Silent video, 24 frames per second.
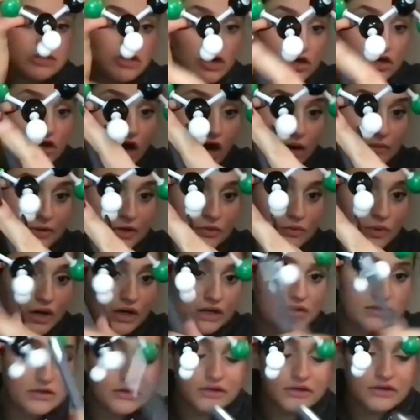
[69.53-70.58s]
our carbon
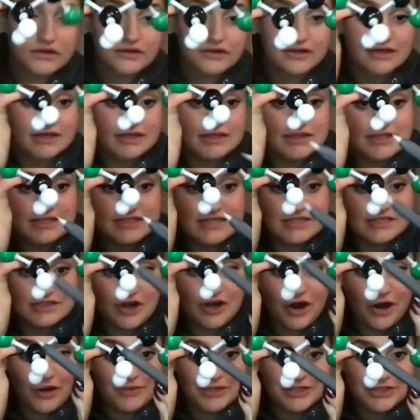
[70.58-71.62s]
1. This is
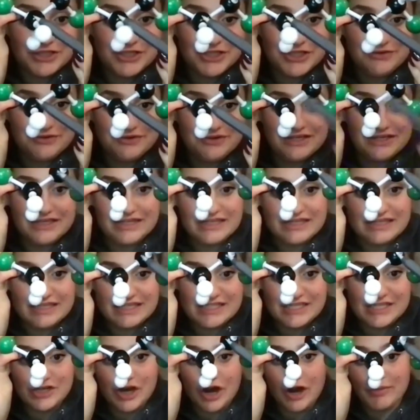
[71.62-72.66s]
carbon 2, this
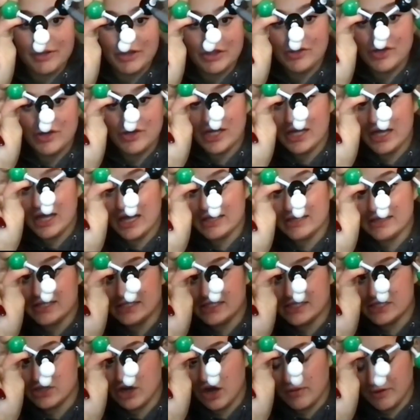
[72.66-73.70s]
is carbon 3, and
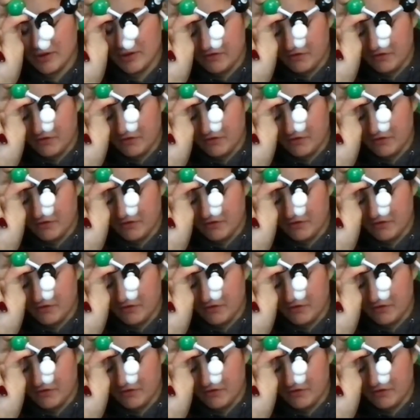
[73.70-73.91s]
this is carbon